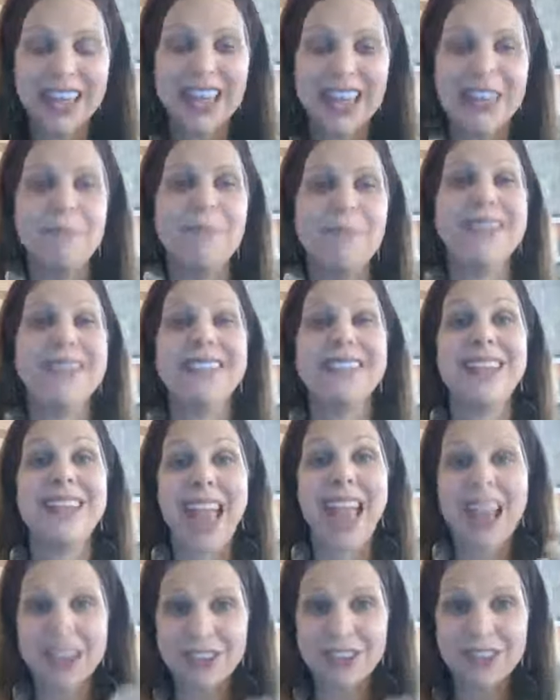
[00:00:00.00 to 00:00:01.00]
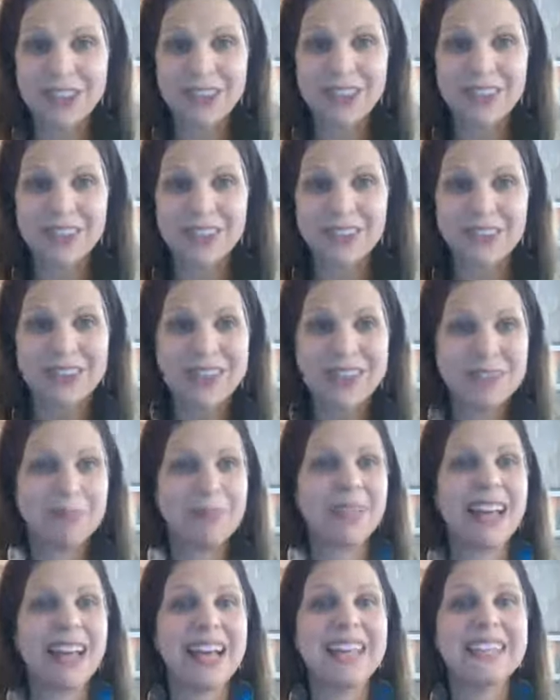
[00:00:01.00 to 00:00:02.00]
It means answer, which
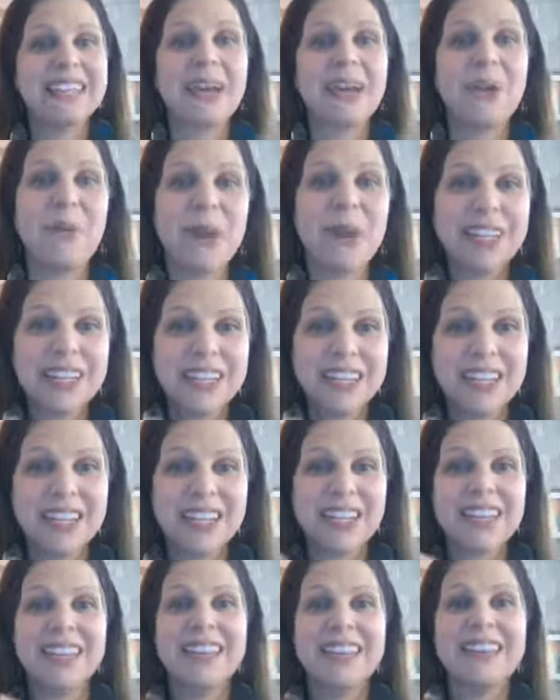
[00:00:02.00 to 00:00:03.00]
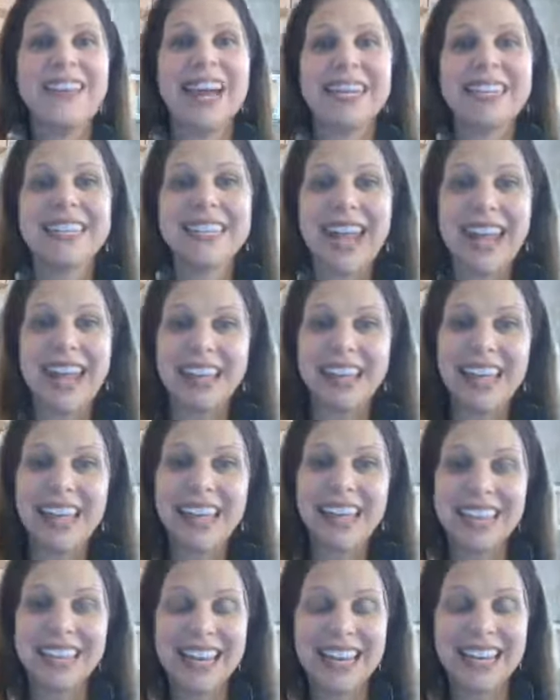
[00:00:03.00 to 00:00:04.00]
implies a question and that
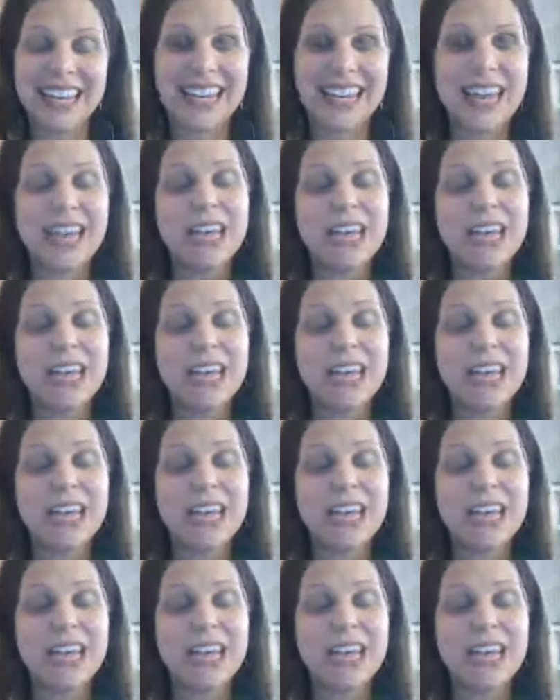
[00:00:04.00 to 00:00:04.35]
dialectic.